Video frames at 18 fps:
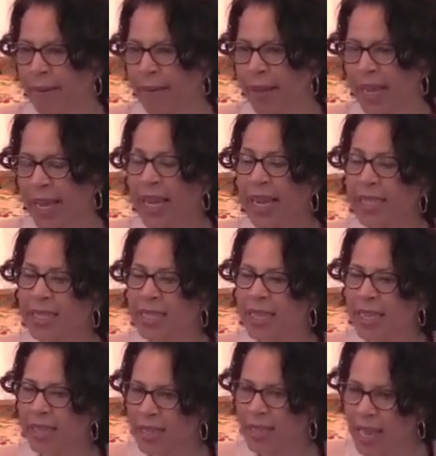He
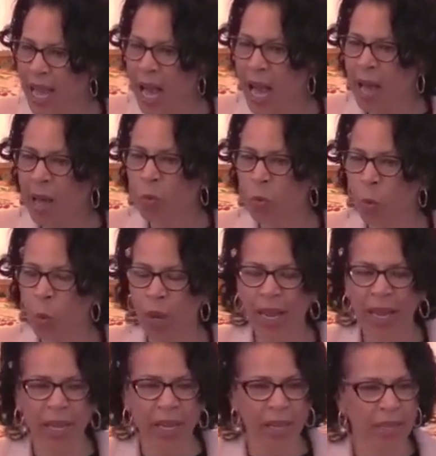did not
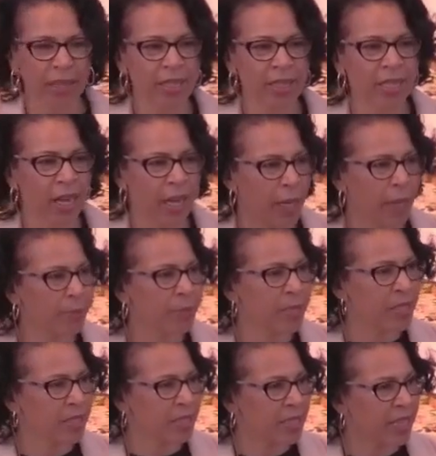wake us
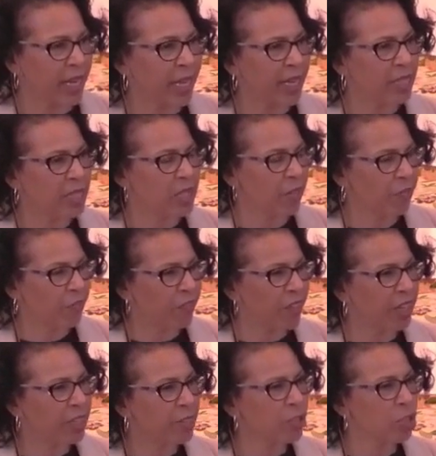up today to
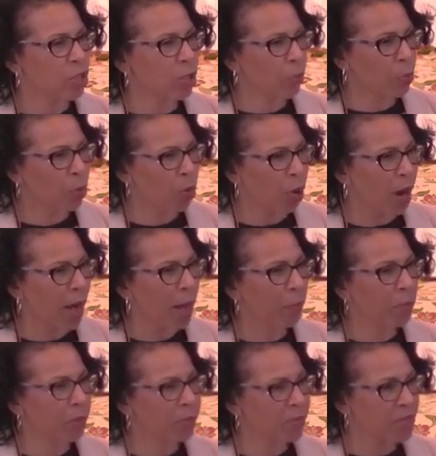fix the
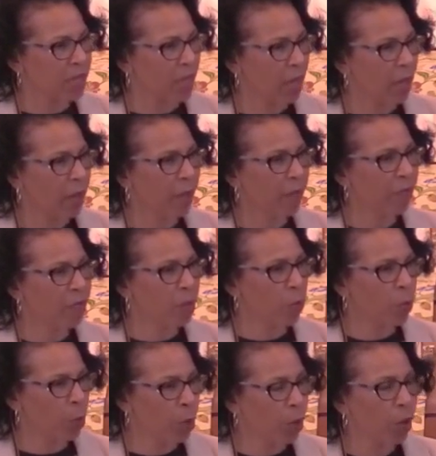problems of
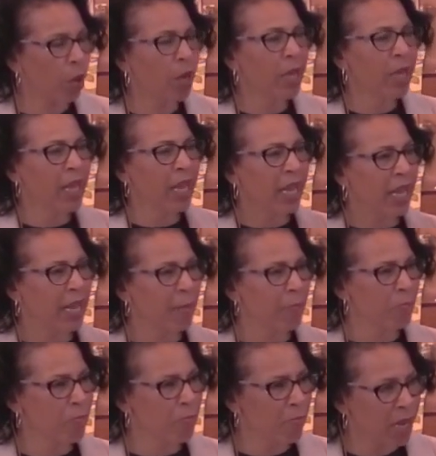the world. He
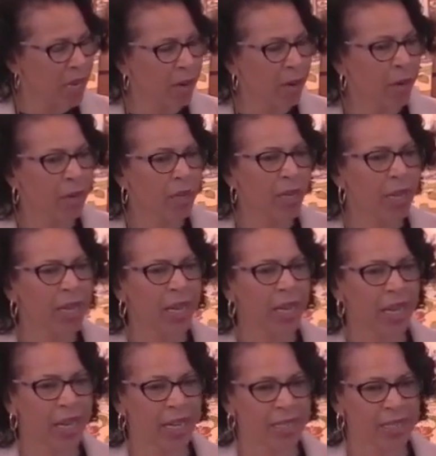
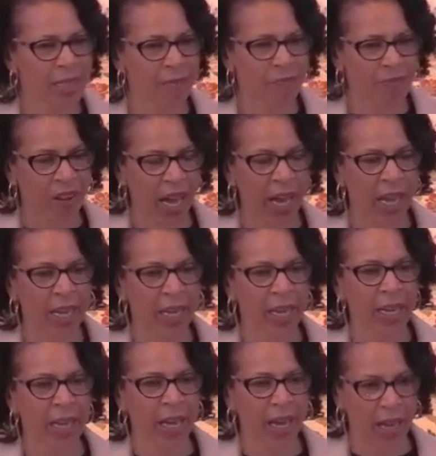merely is
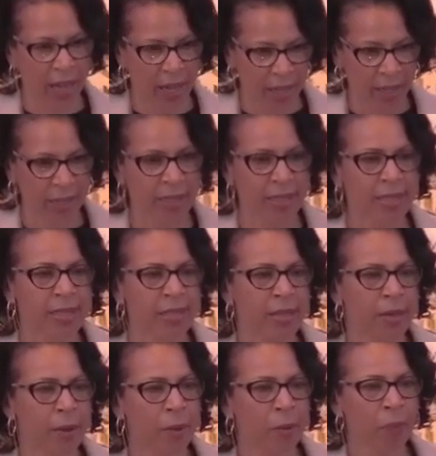inviting
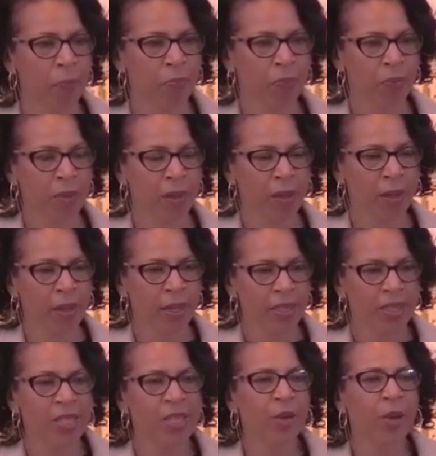us
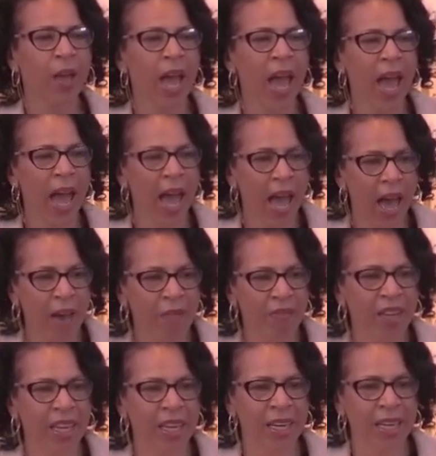to
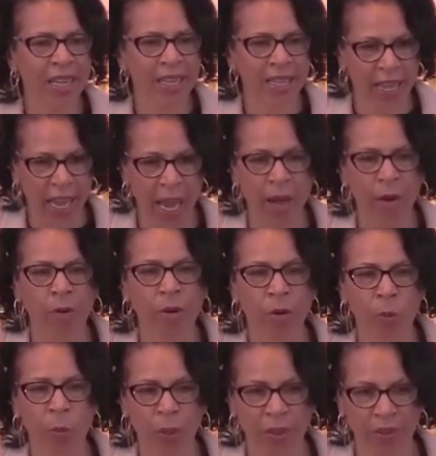have an
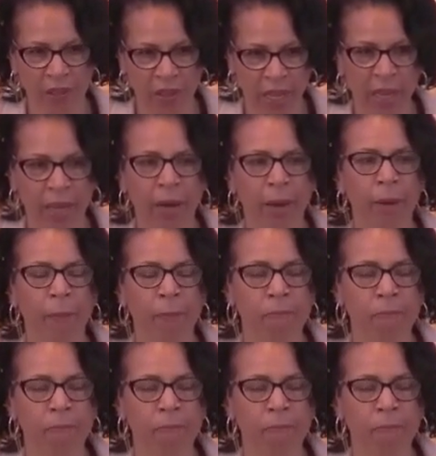encounter with Him,